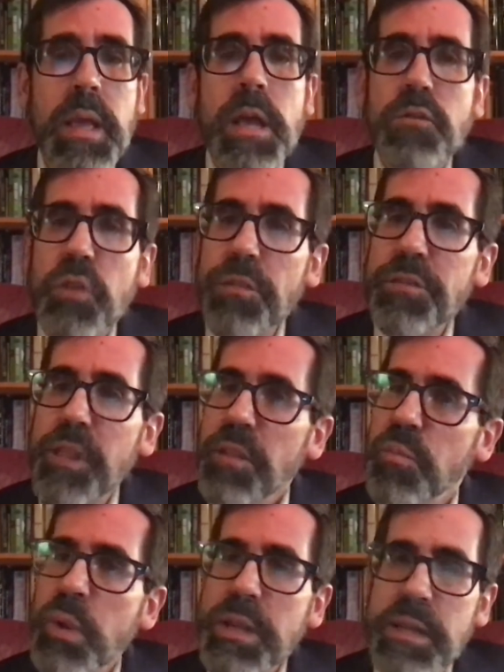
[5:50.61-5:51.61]
just as
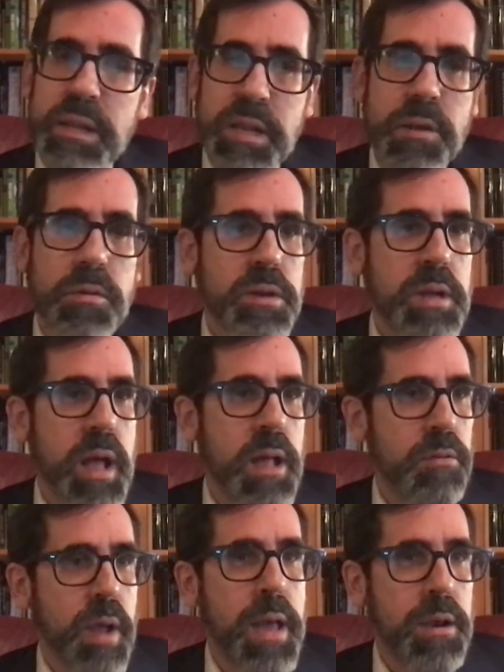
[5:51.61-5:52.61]
we did here in
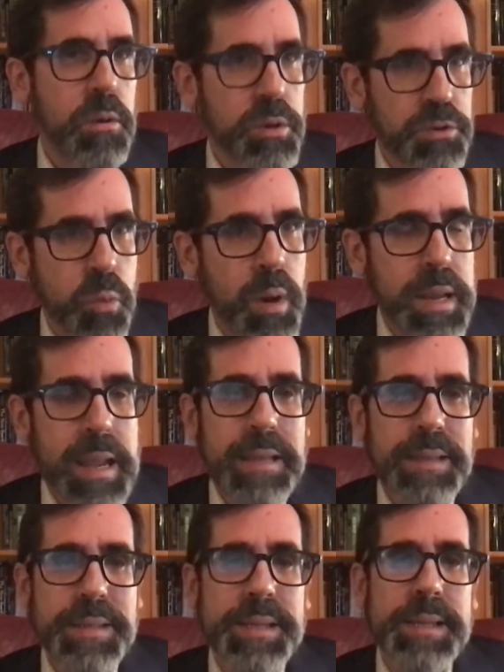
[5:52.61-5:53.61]
Colorado in
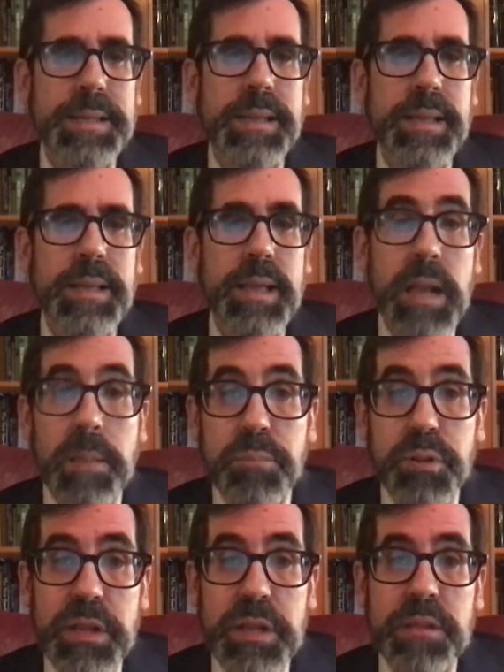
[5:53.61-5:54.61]
2018, and I'm
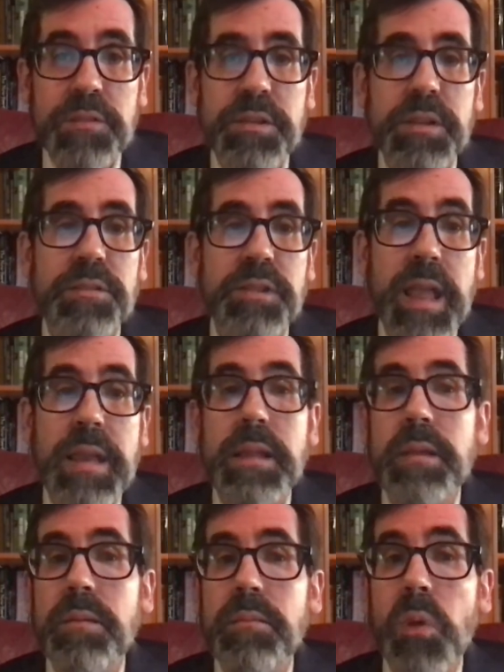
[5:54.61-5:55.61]
pleased it is
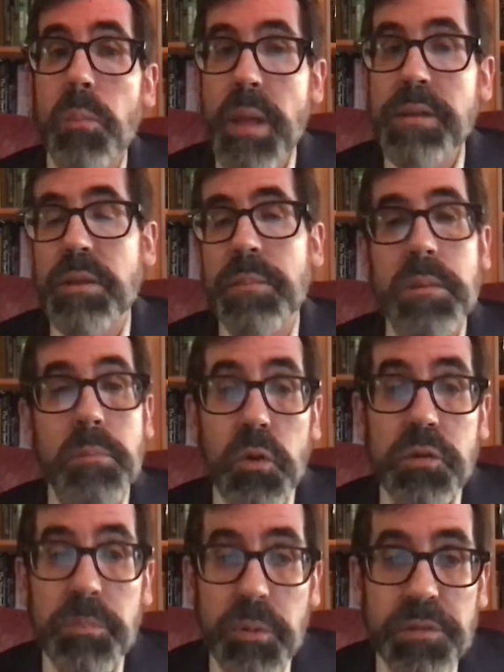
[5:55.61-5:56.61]
gaining momentum in
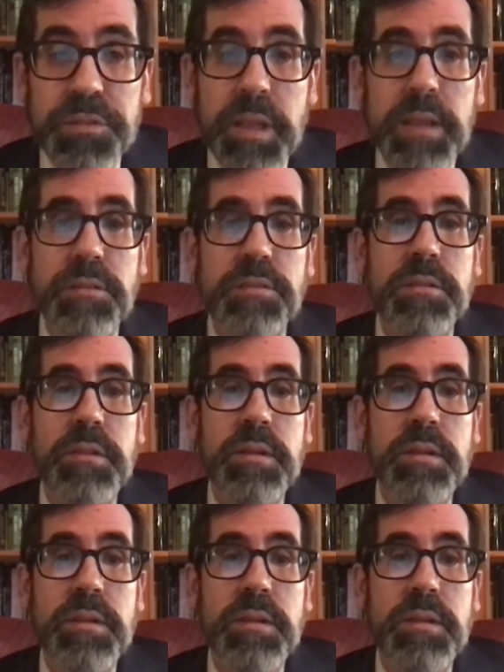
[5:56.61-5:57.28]
multiple states.